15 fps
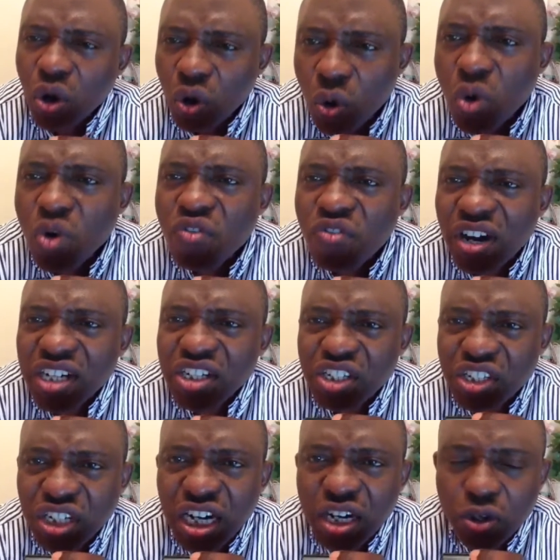
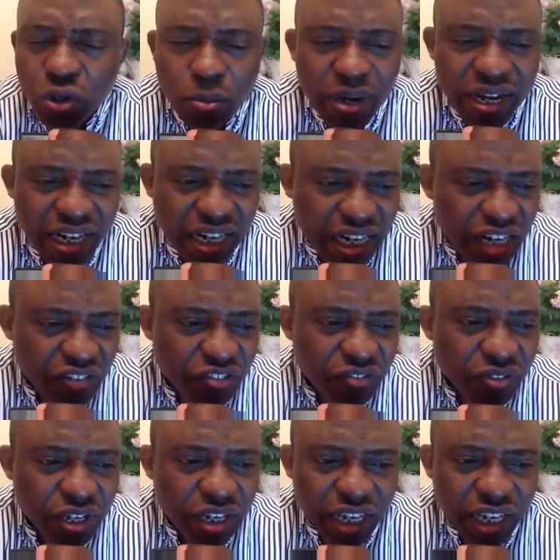overshadow my life.